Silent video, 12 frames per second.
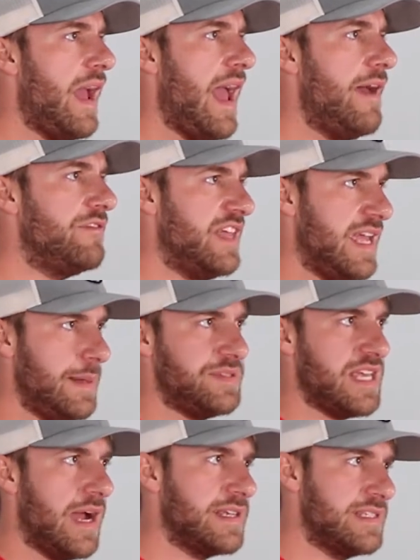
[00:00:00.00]
have the hip
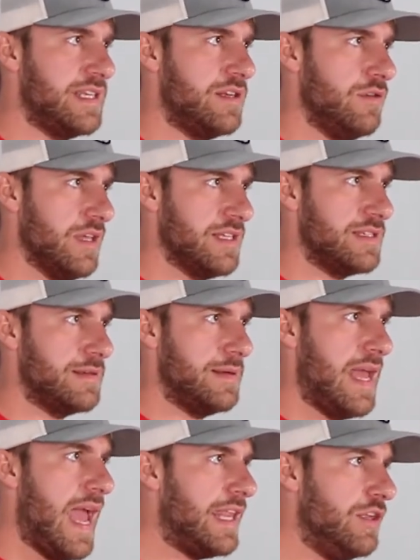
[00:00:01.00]
sockets to do this
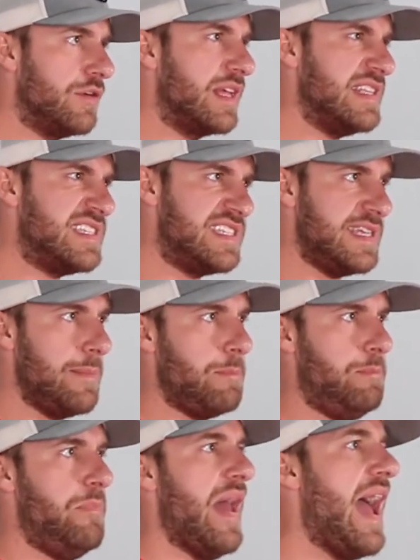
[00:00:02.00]
and you can sit
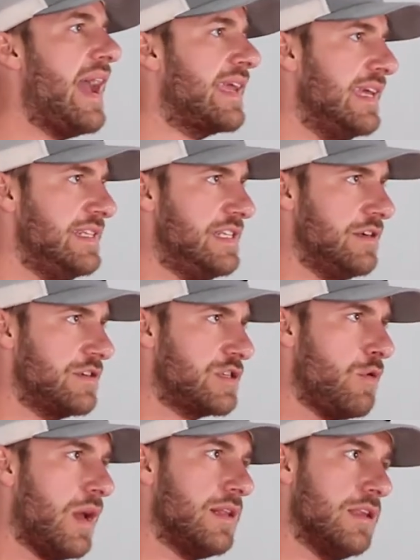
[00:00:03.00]
back into your
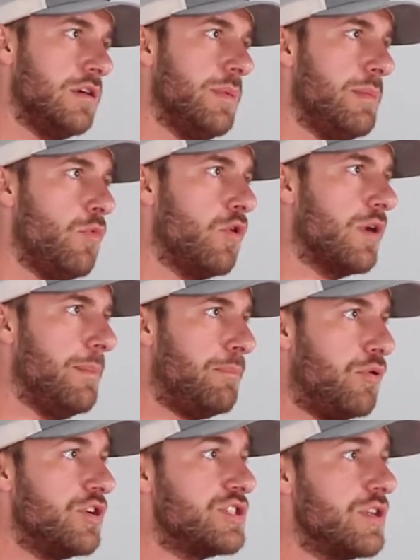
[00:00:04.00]
squat a little bit more and
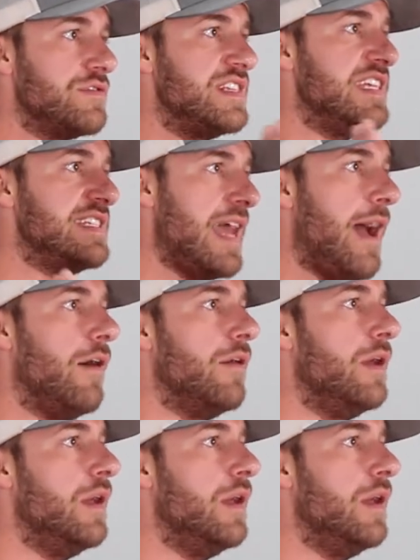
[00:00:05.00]
push those knees out,